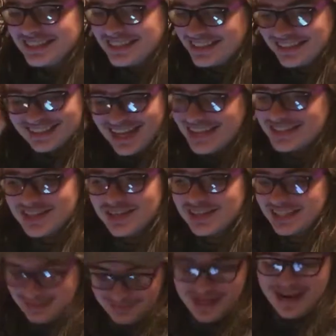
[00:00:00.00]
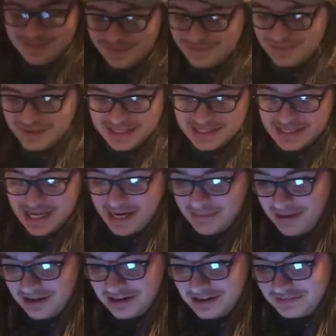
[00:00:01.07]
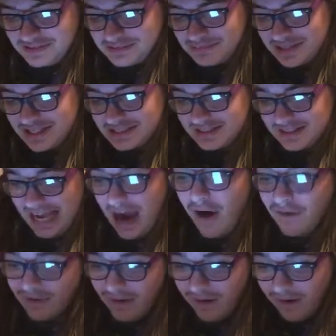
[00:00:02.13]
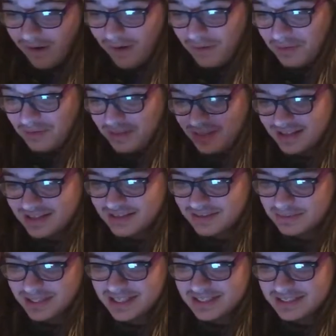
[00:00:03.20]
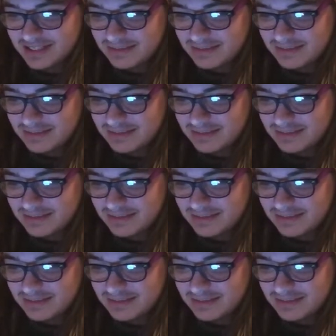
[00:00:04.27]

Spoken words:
That's gonna get me every fucking time. I don't know if it's because of the alcohol or because I'm